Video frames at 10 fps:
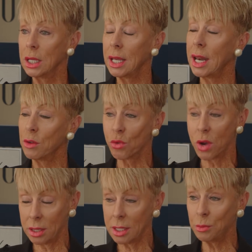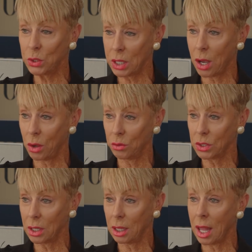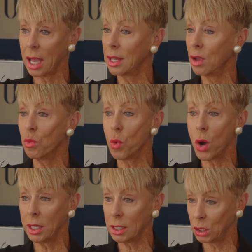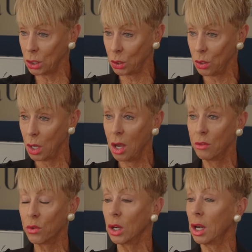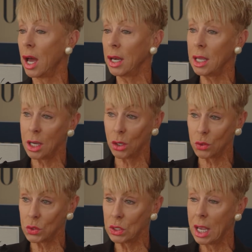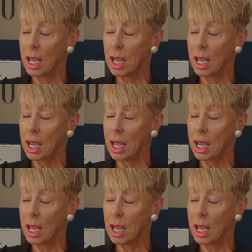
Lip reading: that have run themselves like they've wanted to for a lot of years,